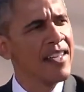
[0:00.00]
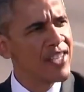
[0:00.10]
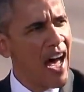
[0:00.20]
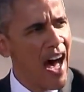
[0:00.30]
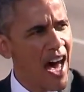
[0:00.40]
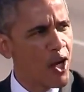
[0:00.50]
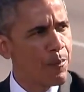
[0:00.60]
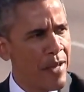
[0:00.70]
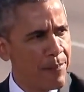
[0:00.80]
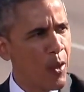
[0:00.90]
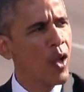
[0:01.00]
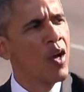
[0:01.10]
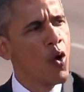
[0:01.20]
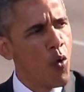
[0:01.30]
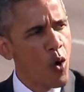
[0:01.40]
to honor people
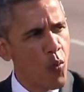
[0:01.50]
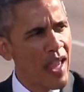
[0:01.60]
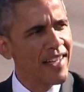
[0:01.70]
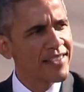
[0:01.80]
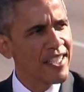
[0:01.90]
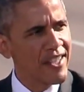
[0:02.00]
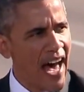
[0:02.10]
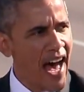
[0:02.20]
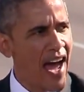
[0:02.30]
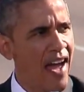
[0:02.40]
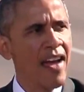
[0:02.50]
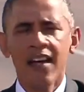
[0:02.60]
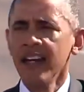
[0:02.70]
who are willing to die